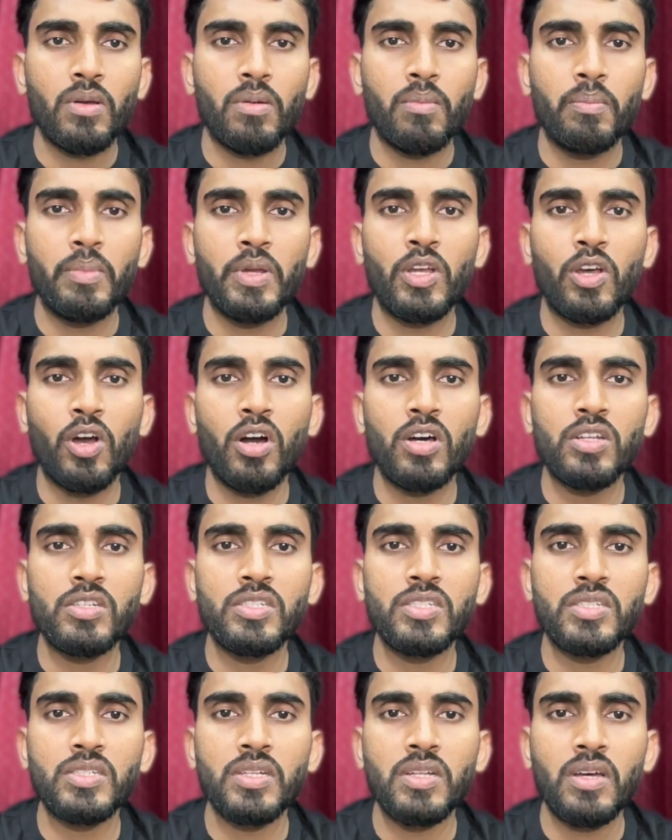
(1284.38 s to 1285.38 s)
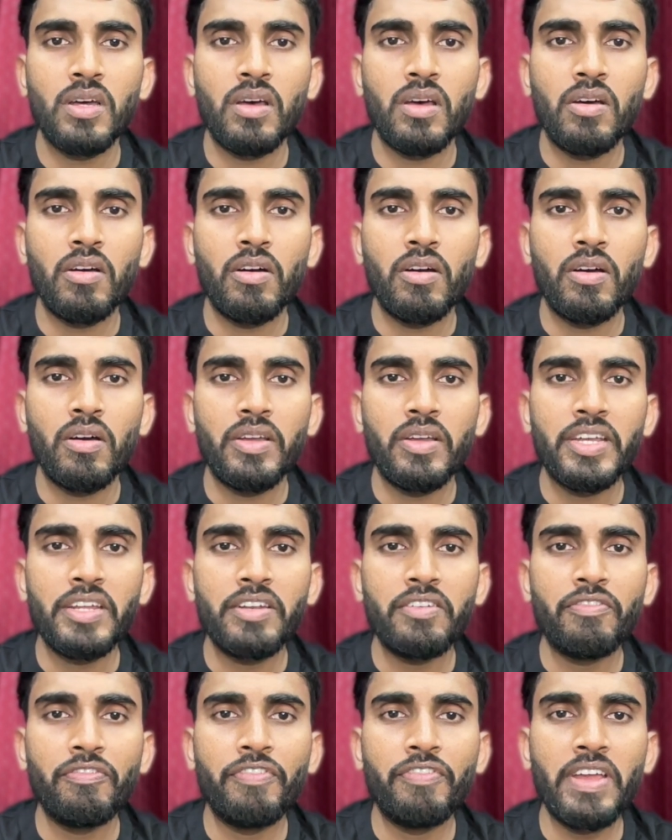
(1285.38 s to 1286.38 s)
because in
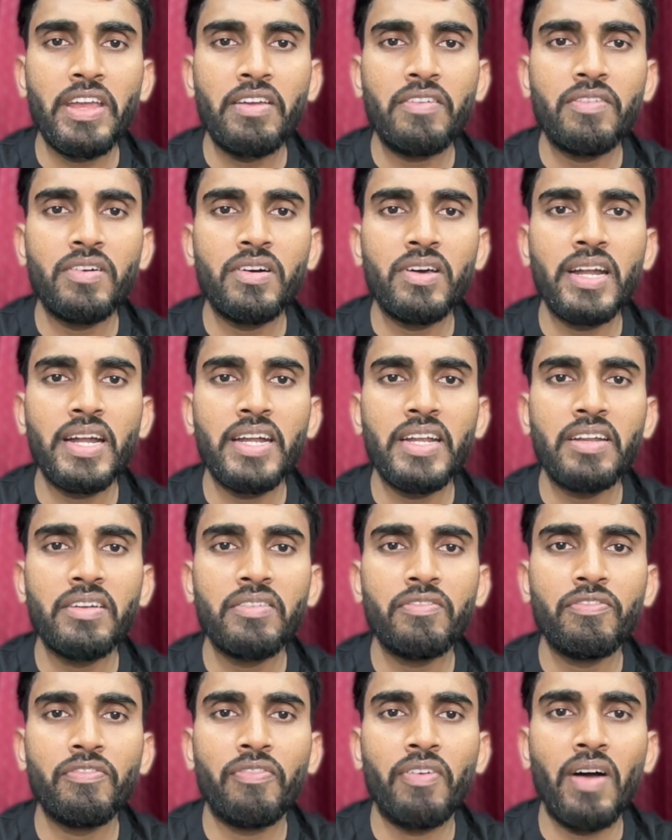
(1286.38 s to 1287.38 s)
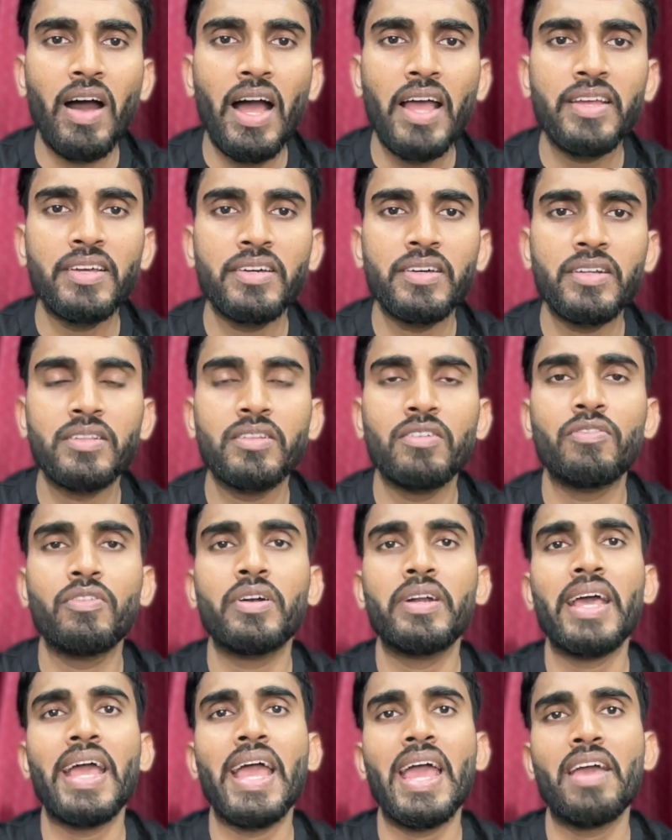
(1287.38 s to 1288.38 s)
favor and in fire the
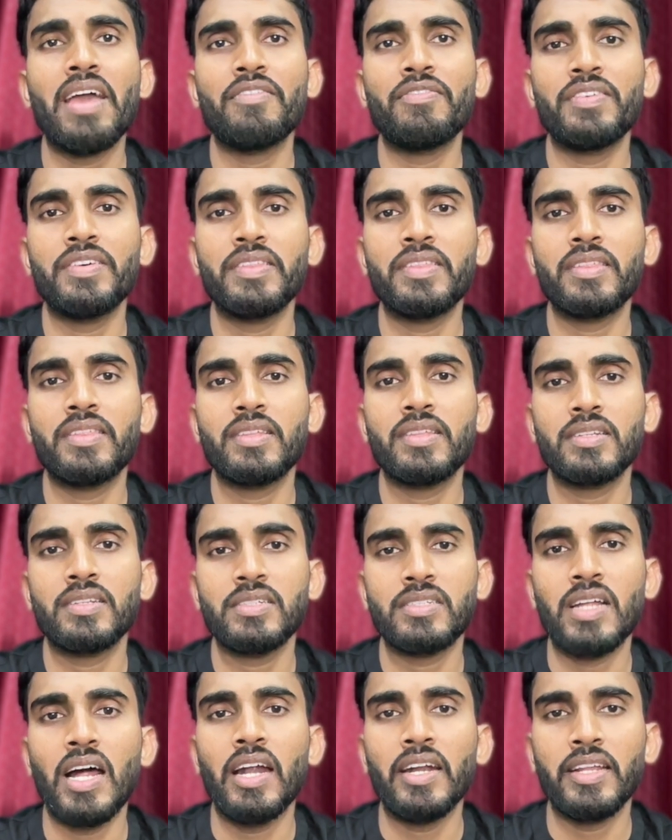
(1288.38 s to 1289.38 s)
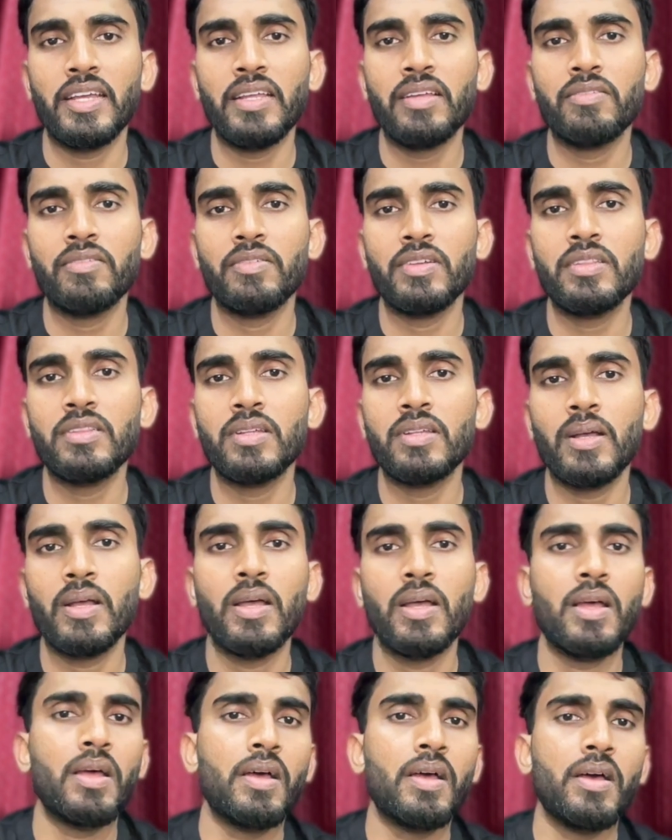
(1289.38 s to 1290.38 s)
word F is starting with
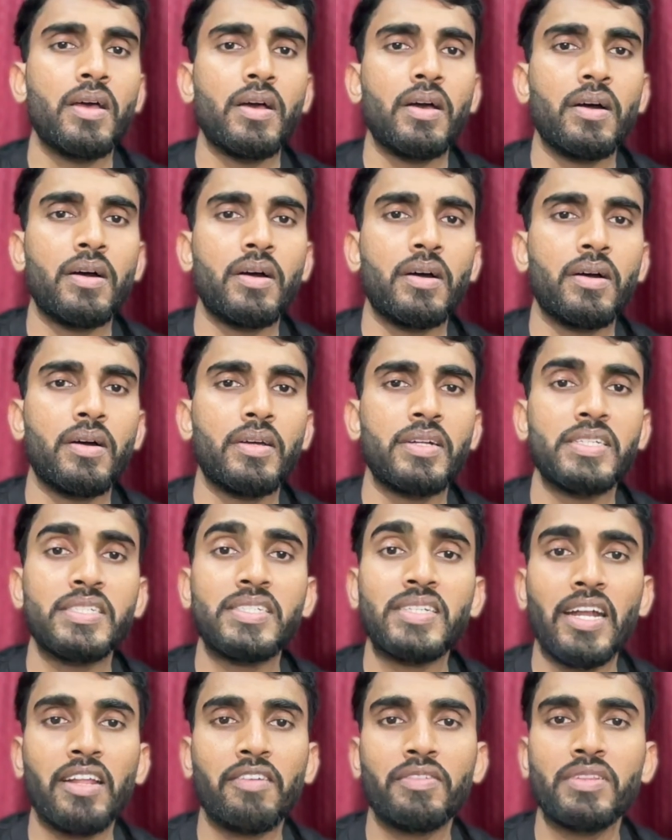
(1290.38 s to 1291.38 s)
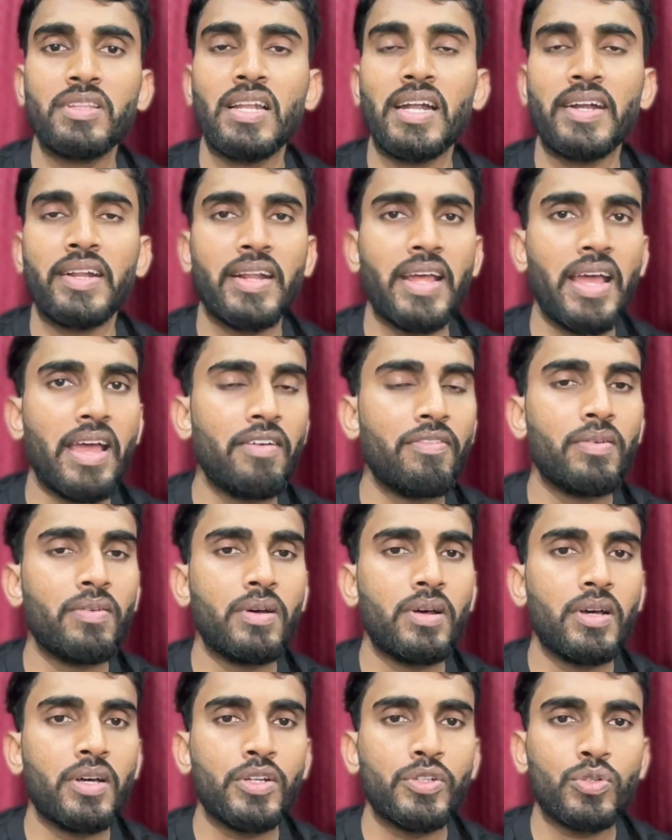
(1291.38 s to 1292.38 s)
it is starting with the letter F,
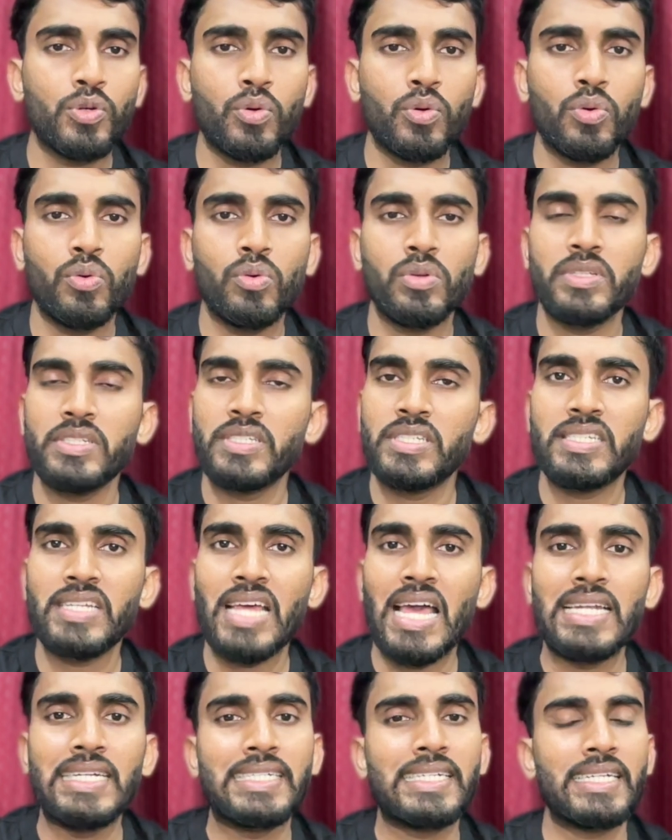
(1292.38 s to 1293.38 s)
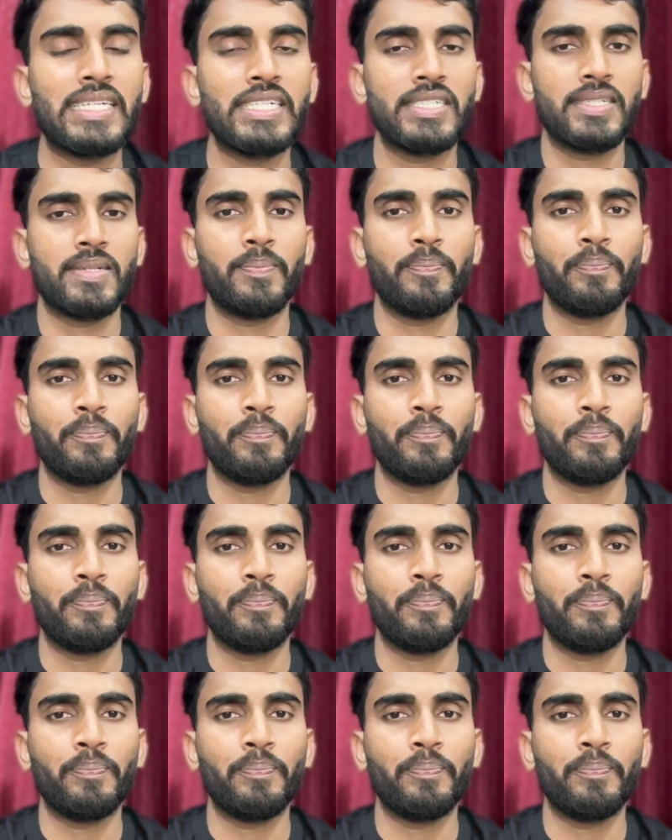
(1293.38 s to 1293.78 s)
so this is alliteration.